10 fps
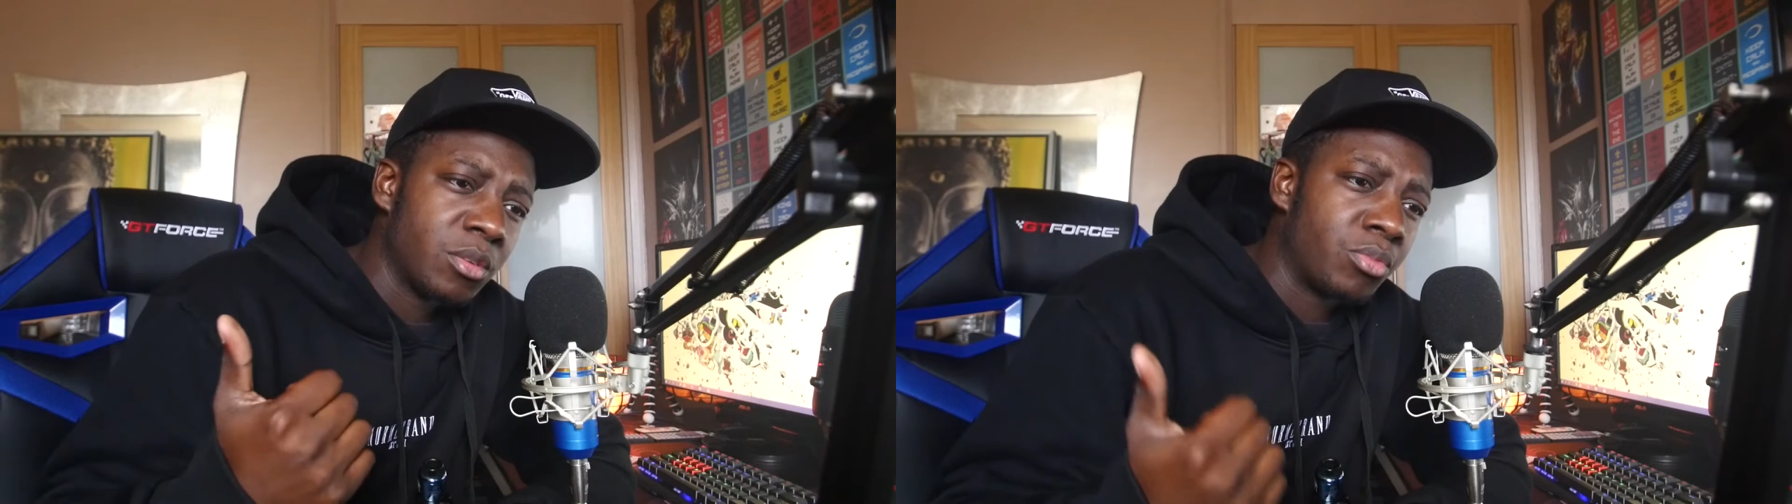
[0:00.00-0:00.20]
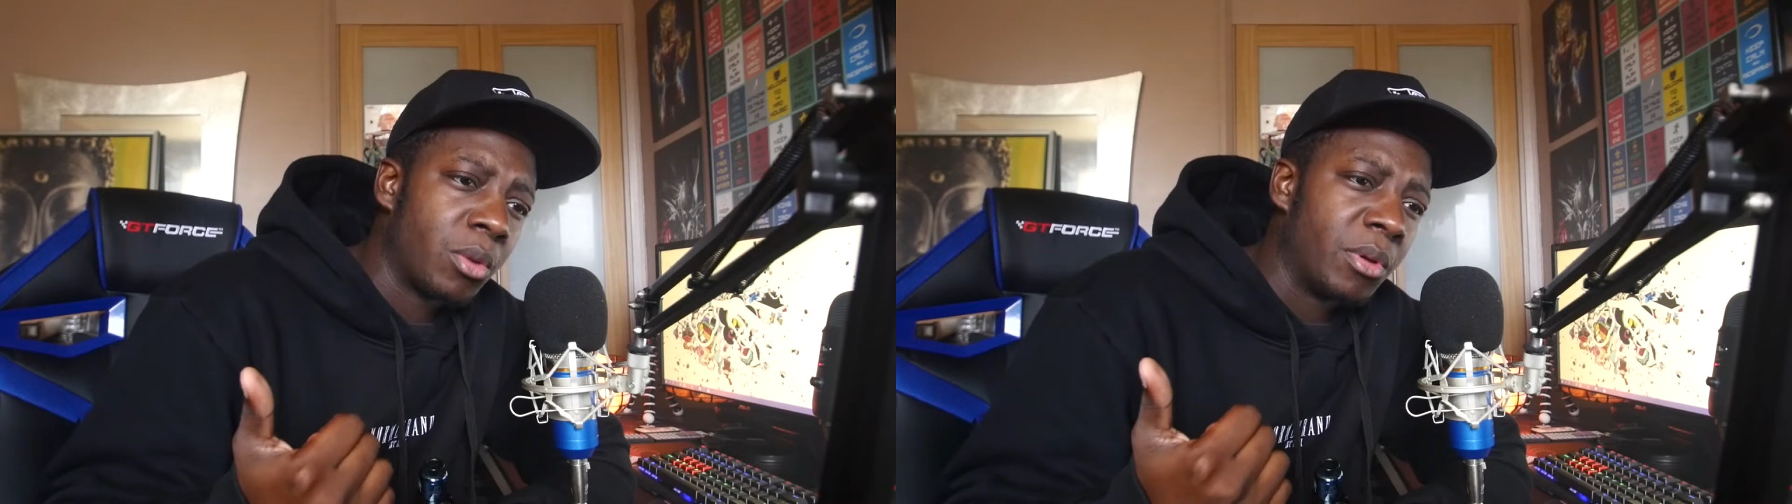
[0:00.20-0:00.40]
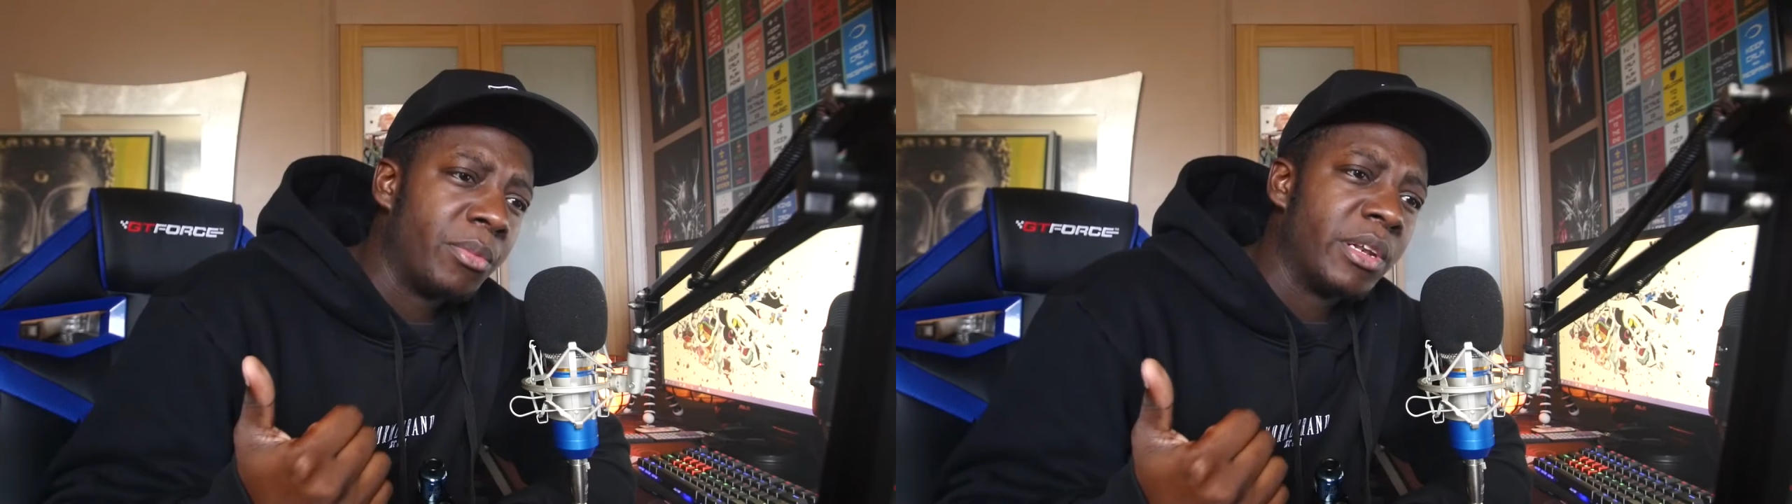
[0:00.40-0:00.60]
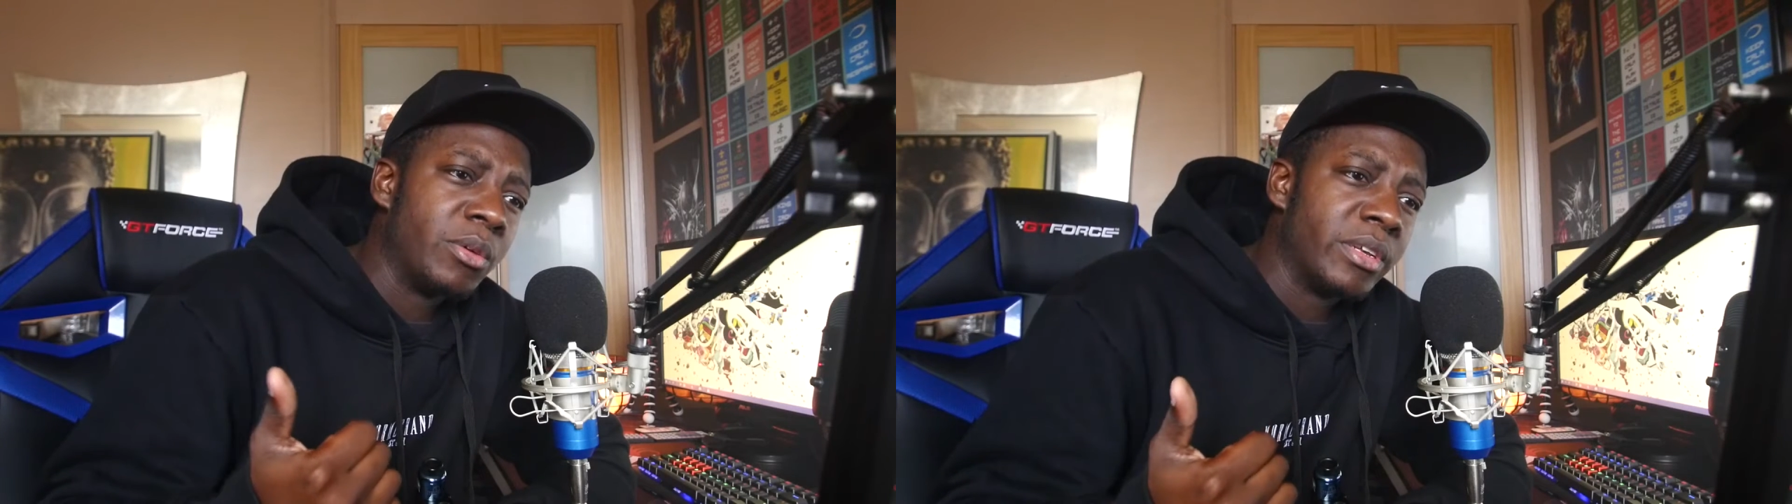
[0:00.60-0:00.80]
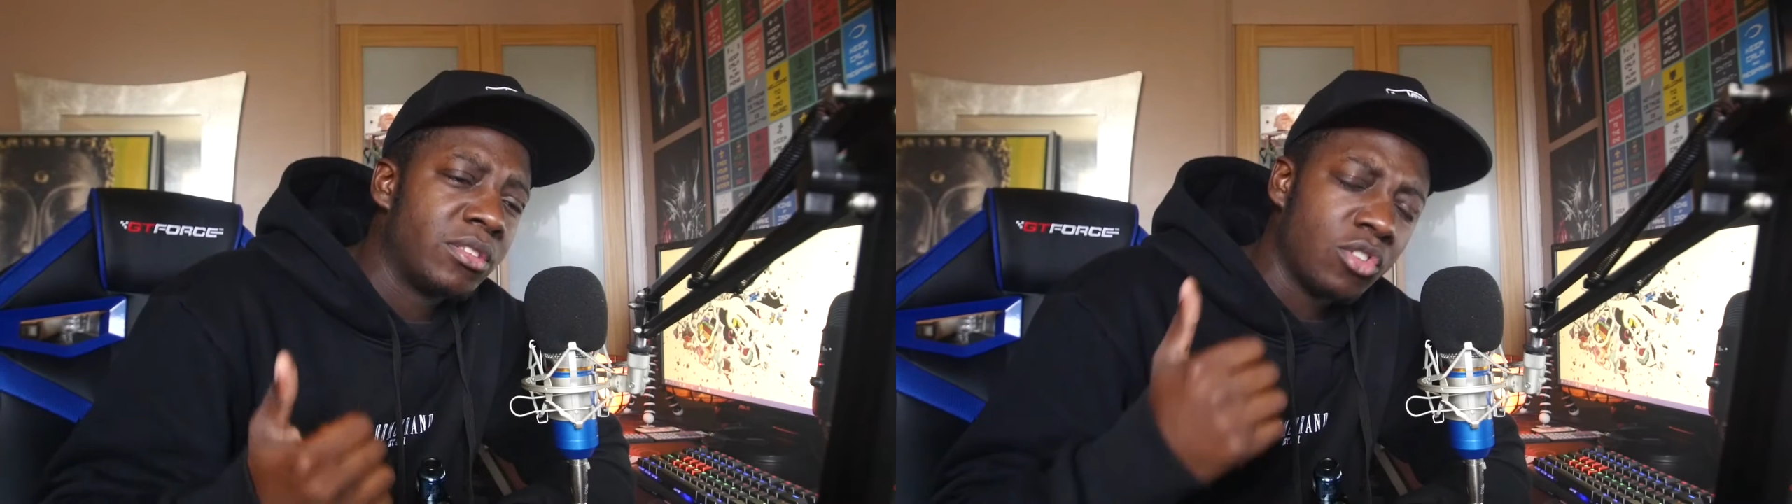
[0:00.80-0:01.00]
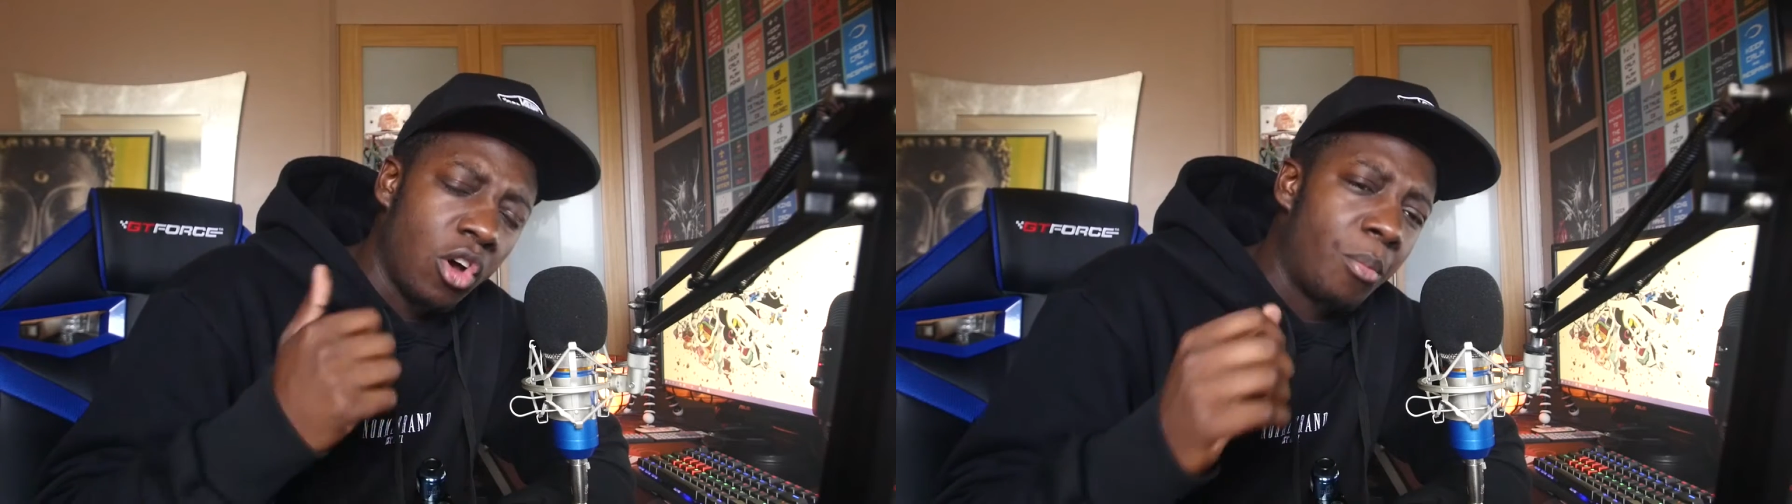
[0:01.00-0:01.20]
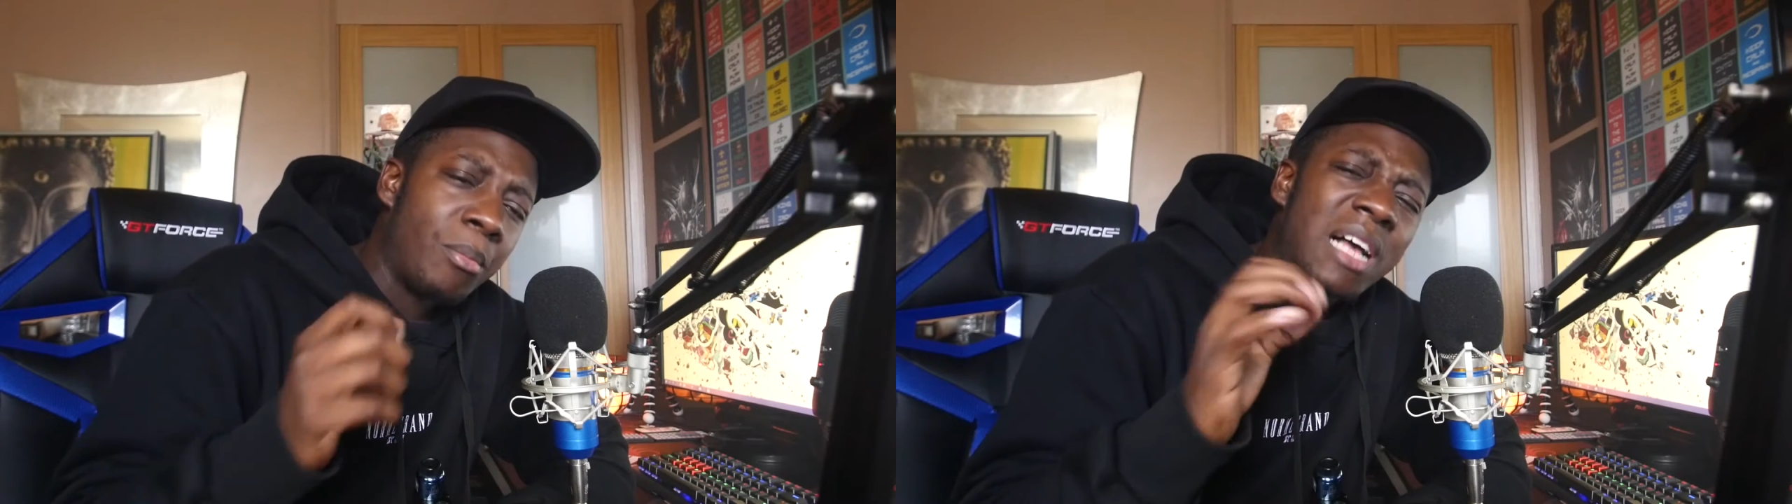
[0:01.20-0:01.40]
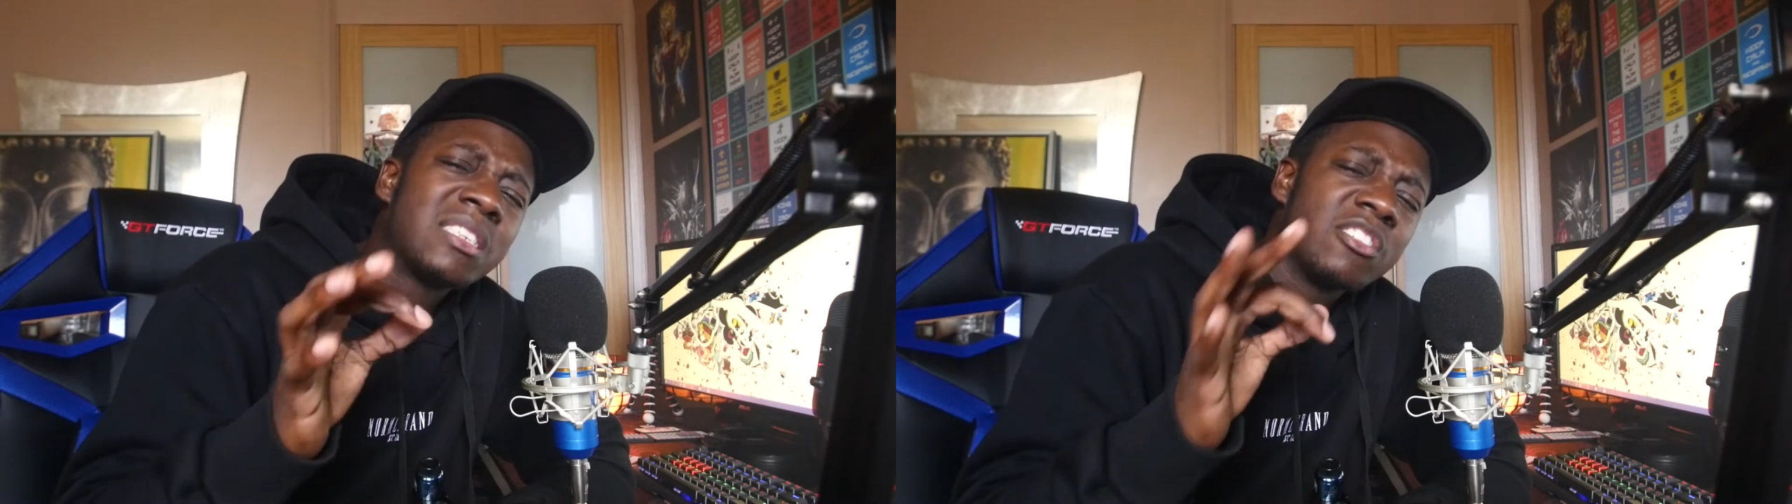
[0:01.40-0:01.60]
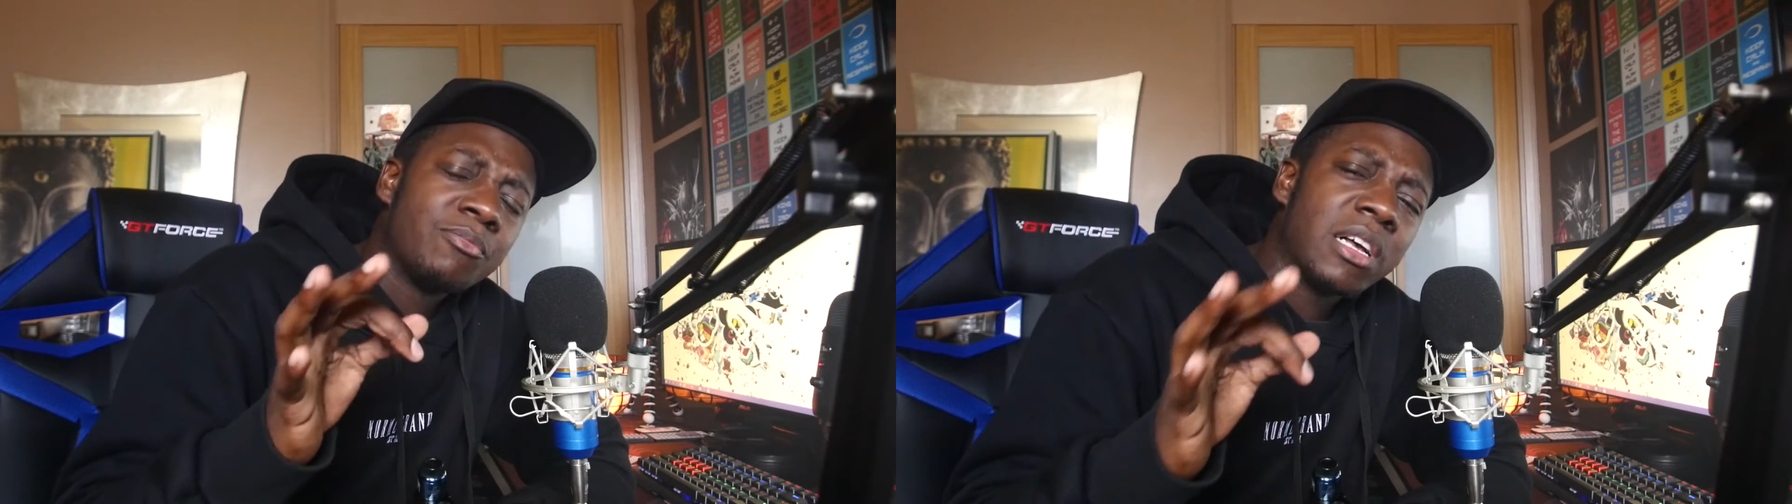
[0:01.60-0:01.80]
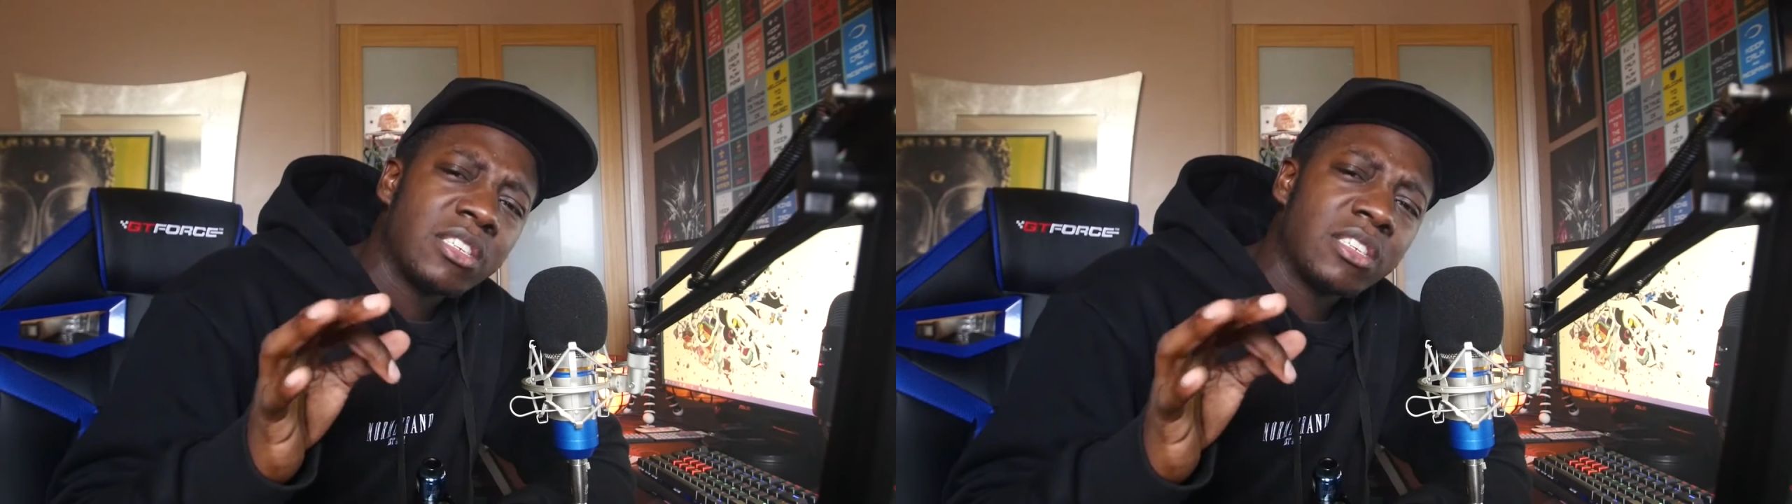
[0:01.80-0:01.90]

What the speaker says: the problem anyway. It's not a massive